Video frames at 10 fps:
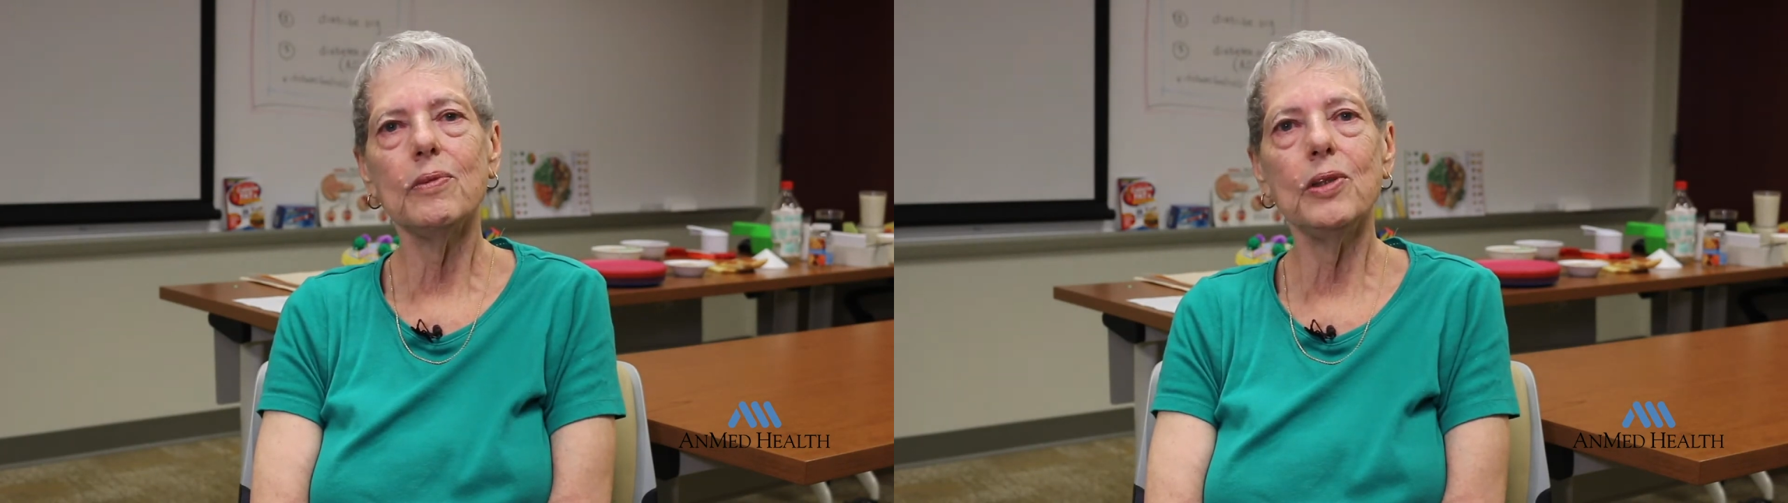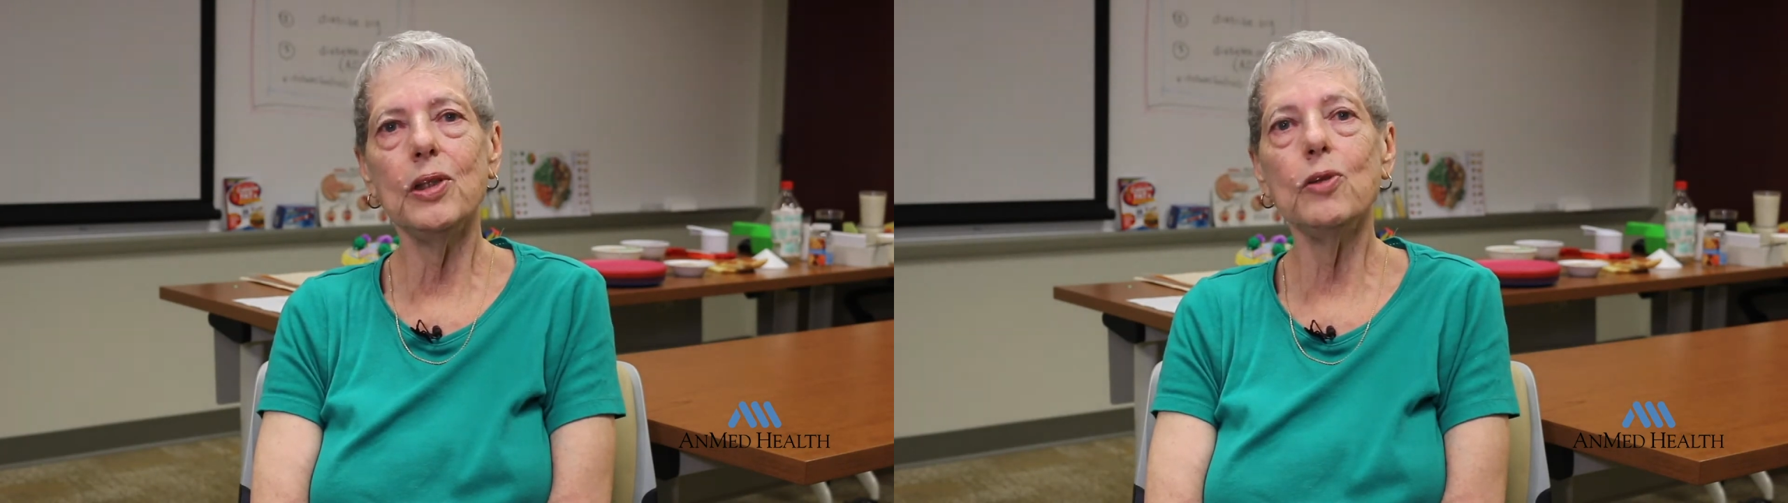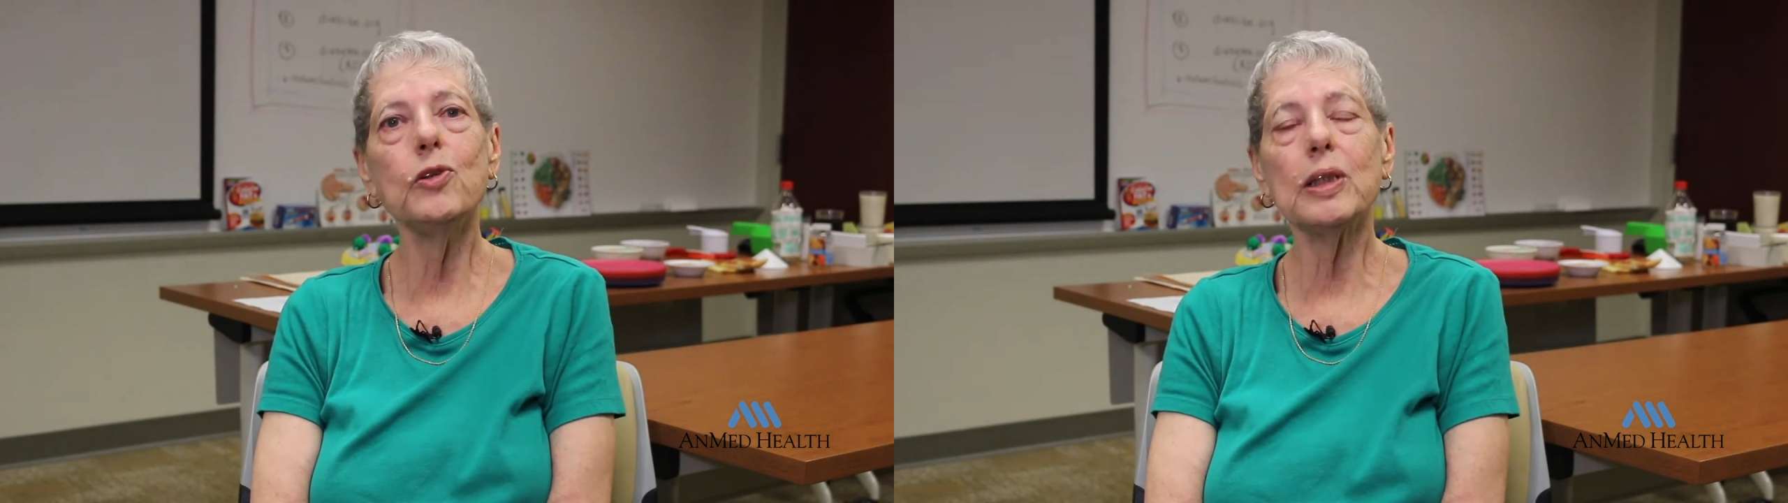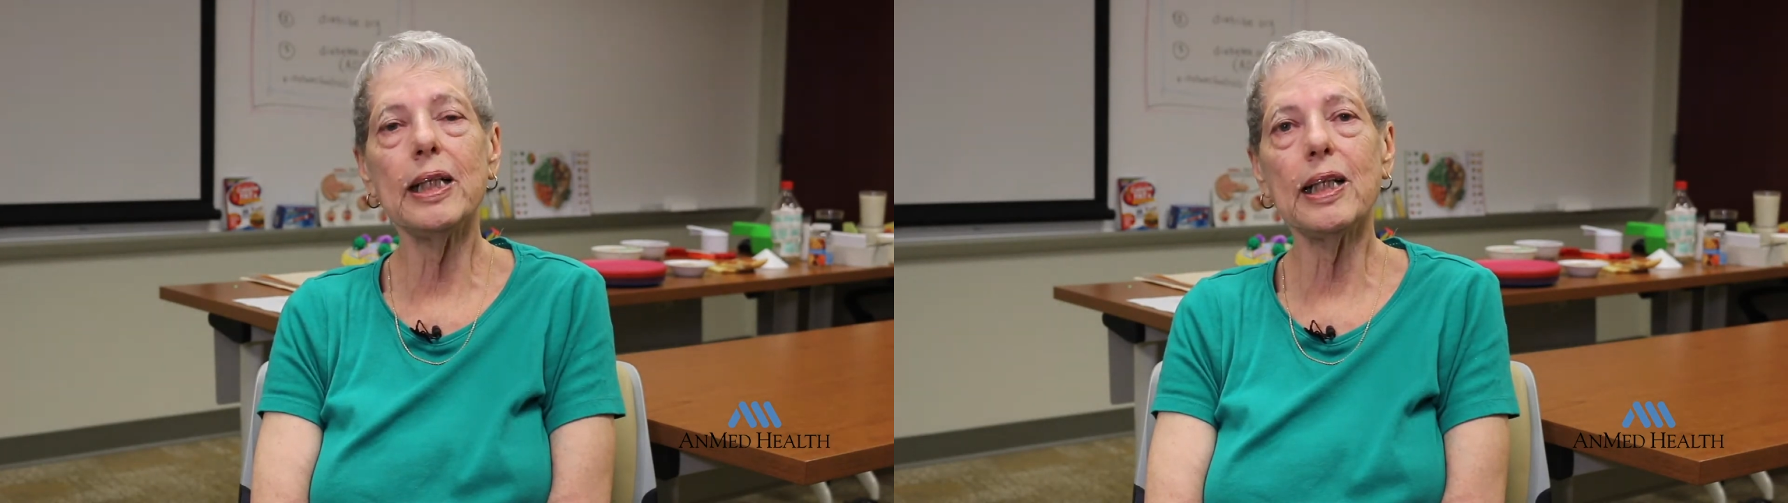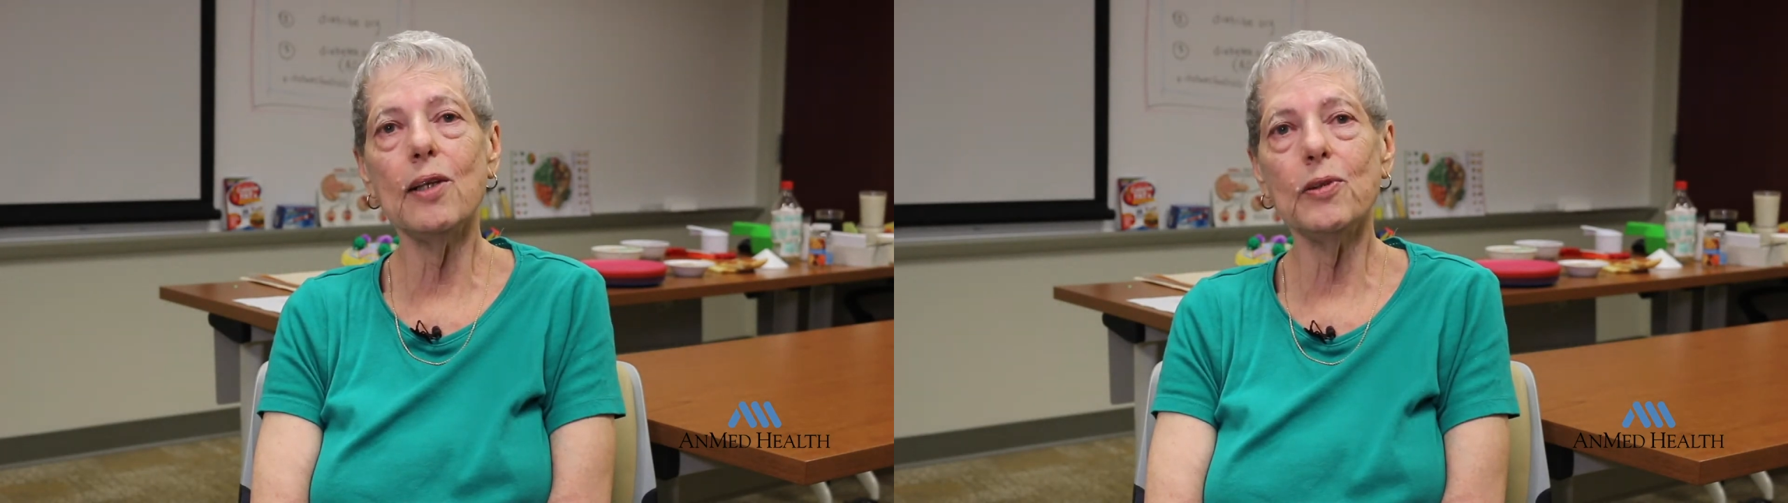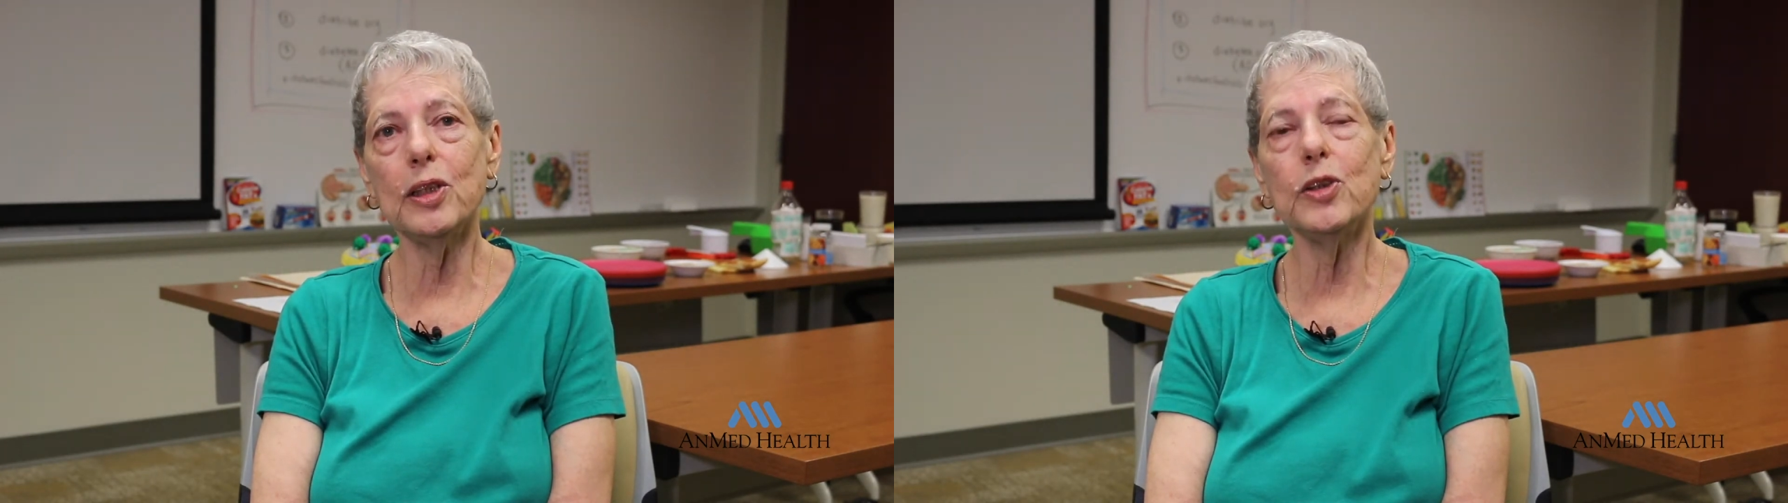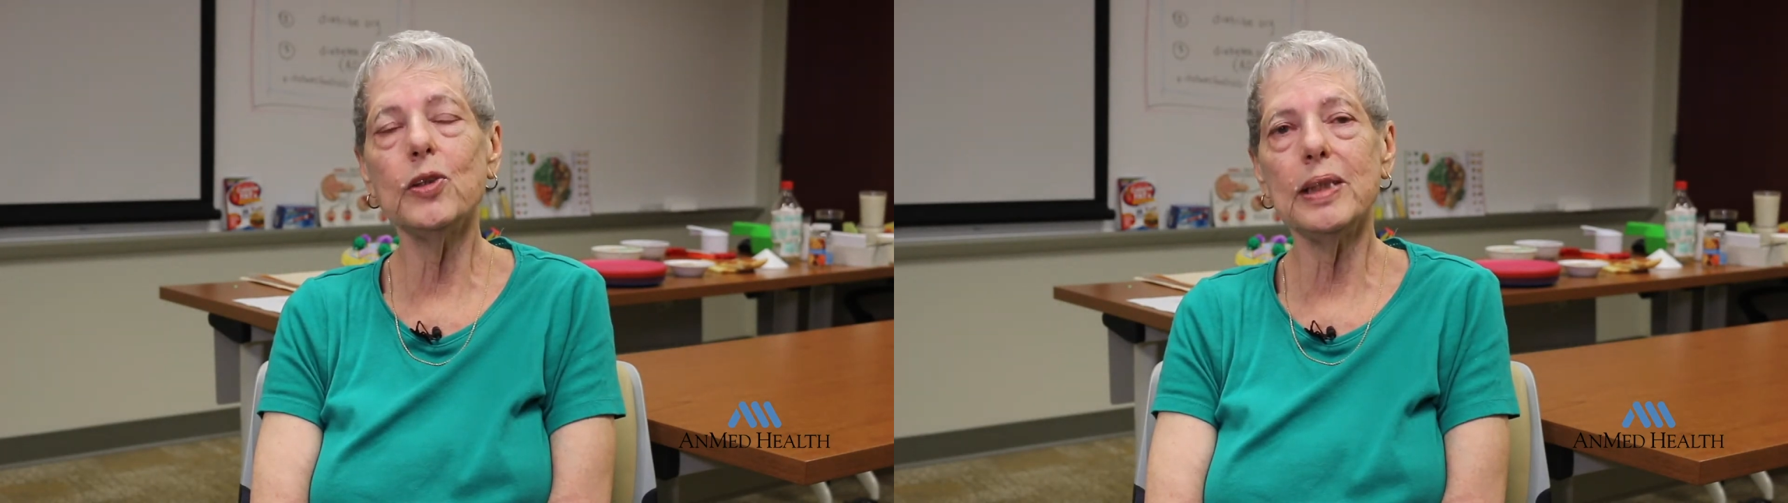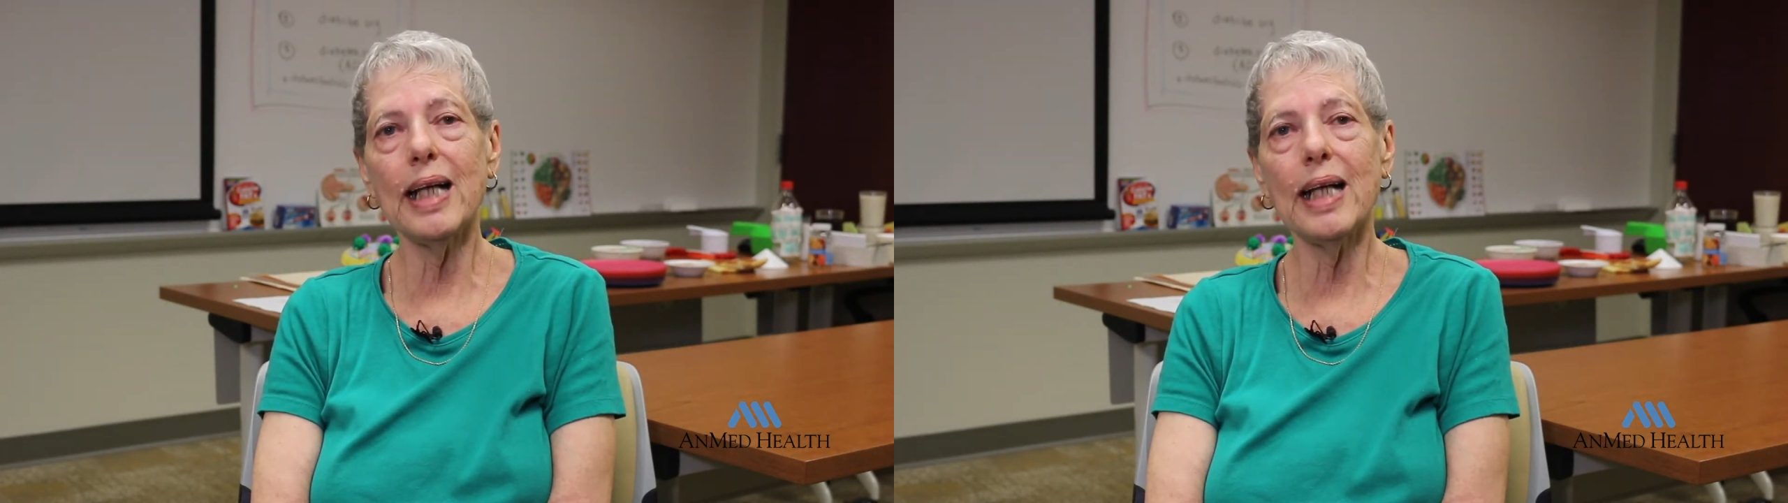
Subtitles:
usually goes into a